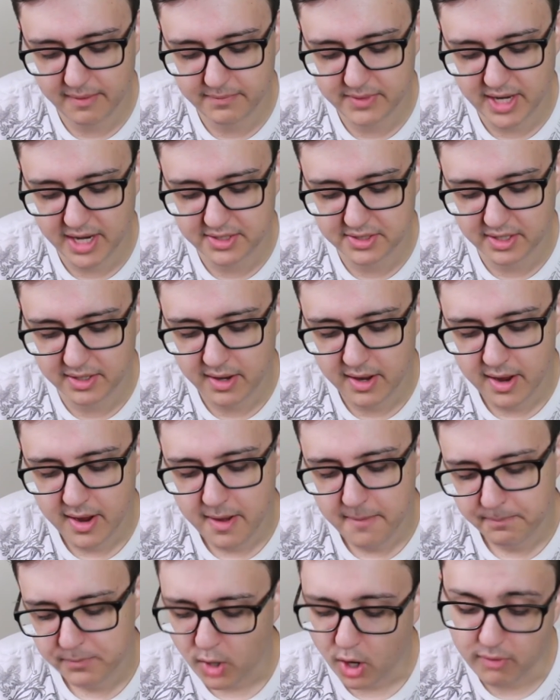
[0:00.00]
tasting.
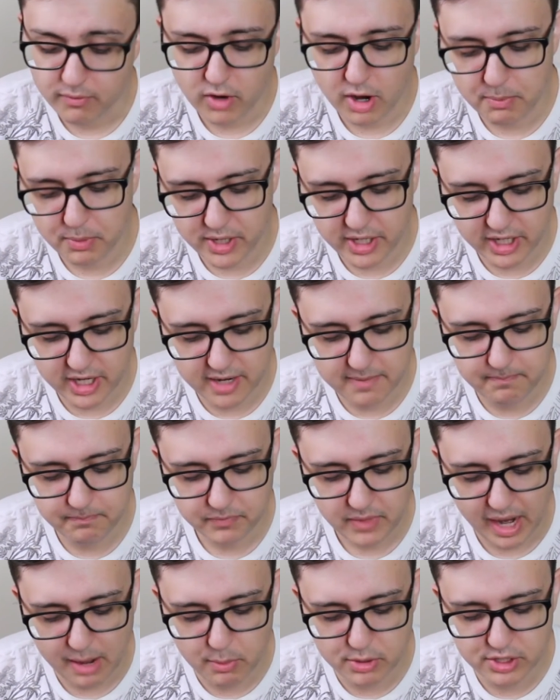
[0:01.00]
Overall, pretty good.
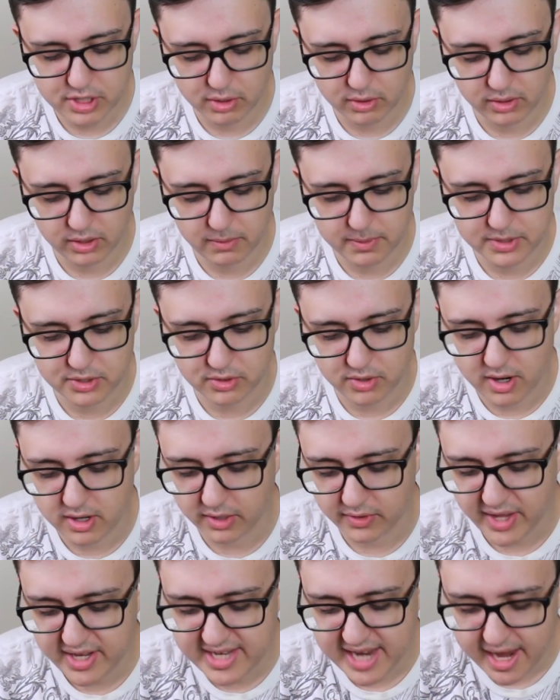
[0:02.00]
I wish they were a little bit
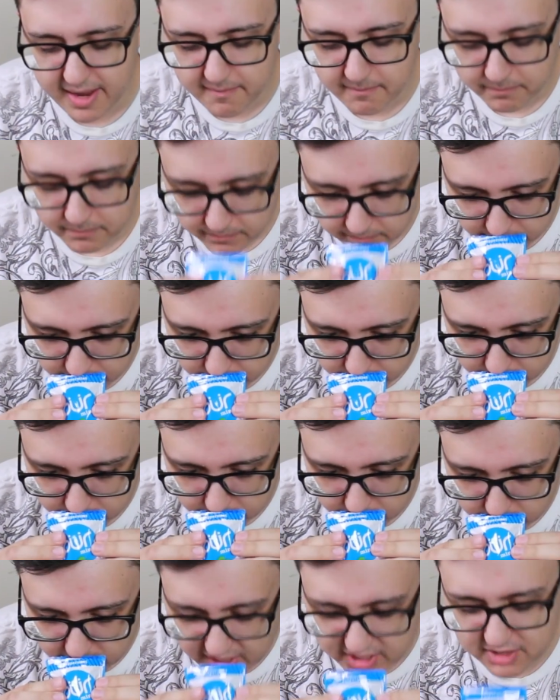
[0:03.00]
stronger.
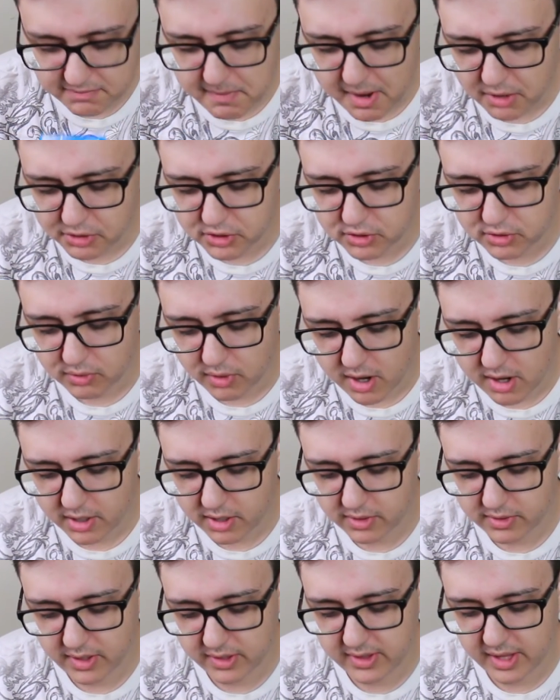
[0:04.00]
They smell
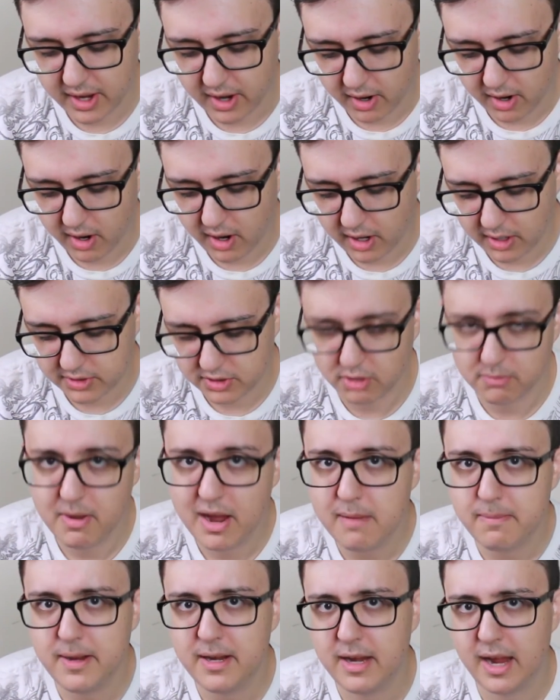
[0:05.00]
stronger than they are, so
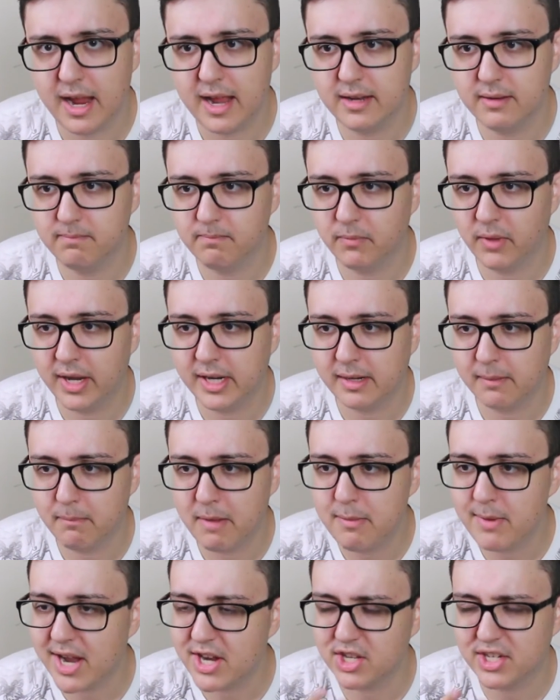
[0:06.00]
maybe
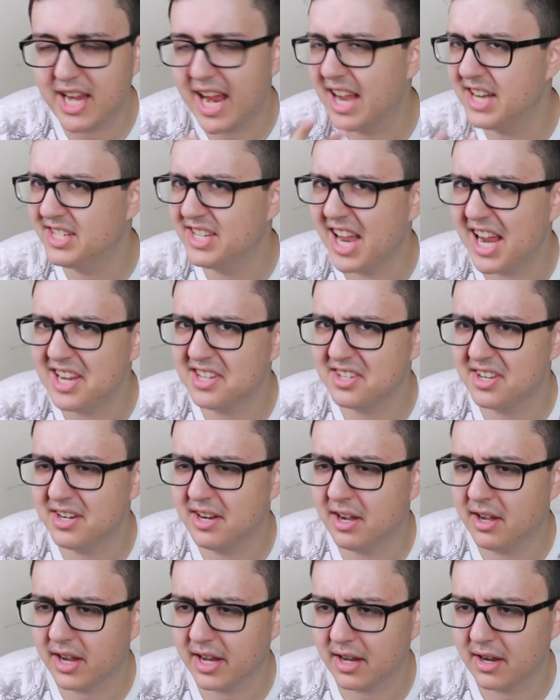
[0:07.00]
I just can't taste it,
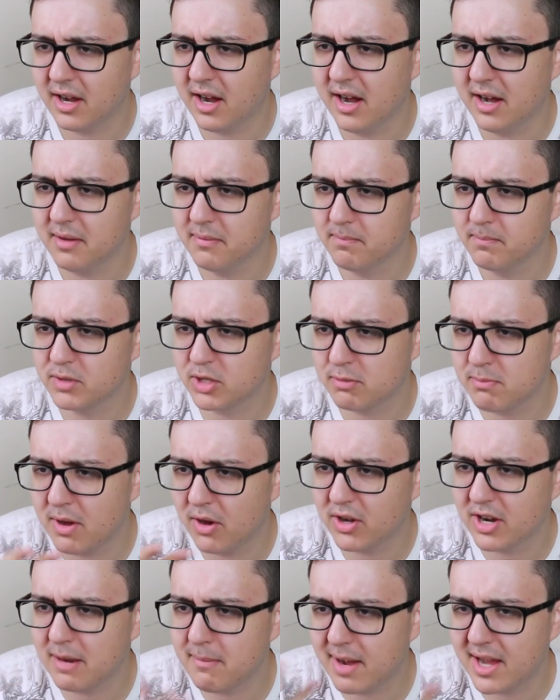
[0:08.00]

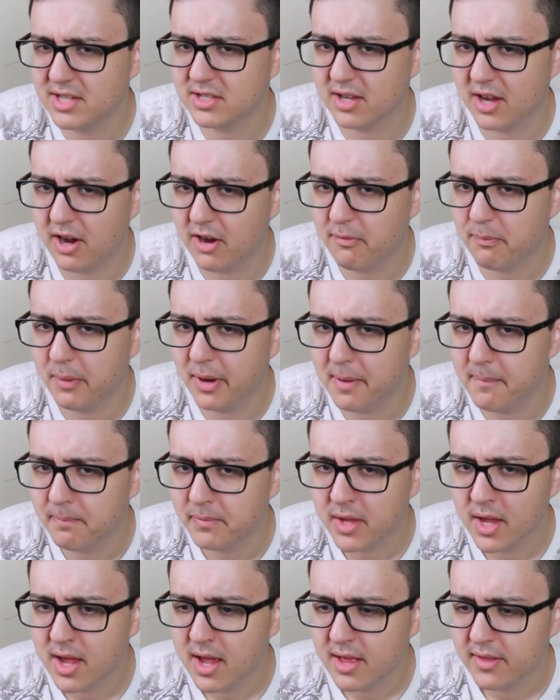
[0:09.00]
smell it on myself. But
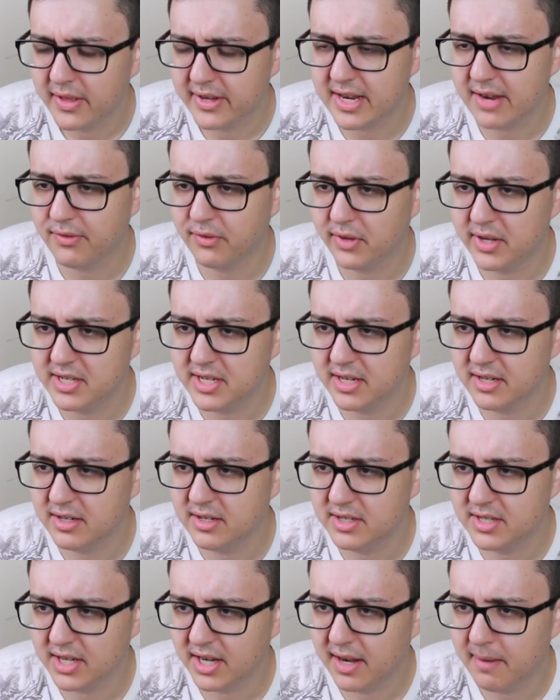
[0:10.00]
they definitely
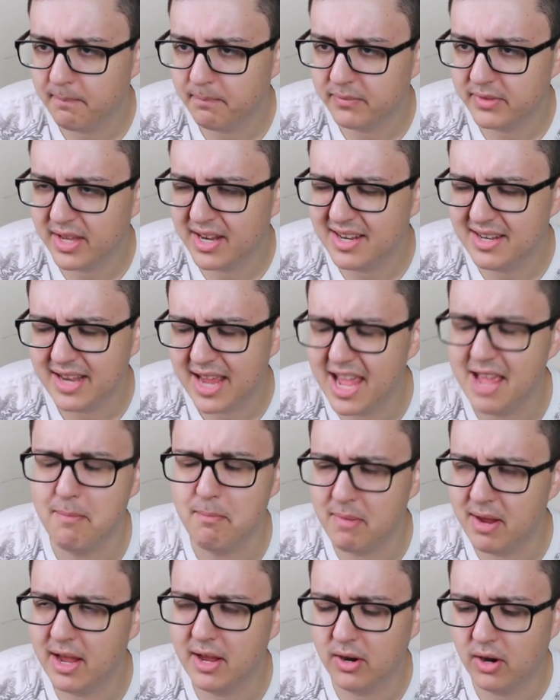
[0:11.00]
didn't hit
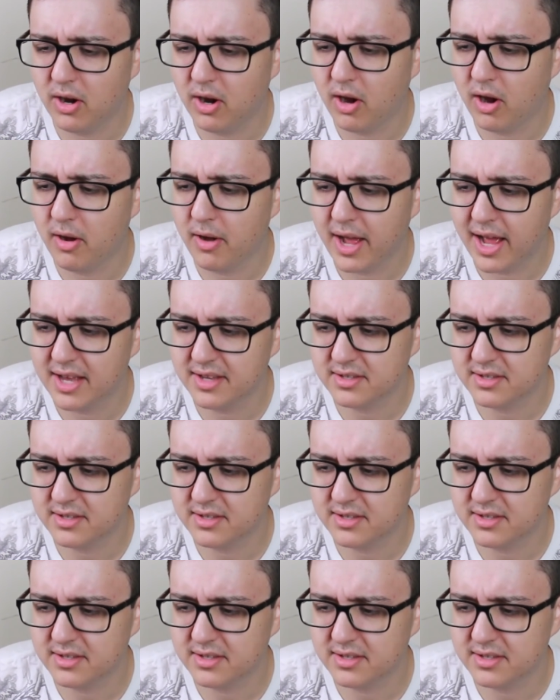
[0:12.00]
me at all.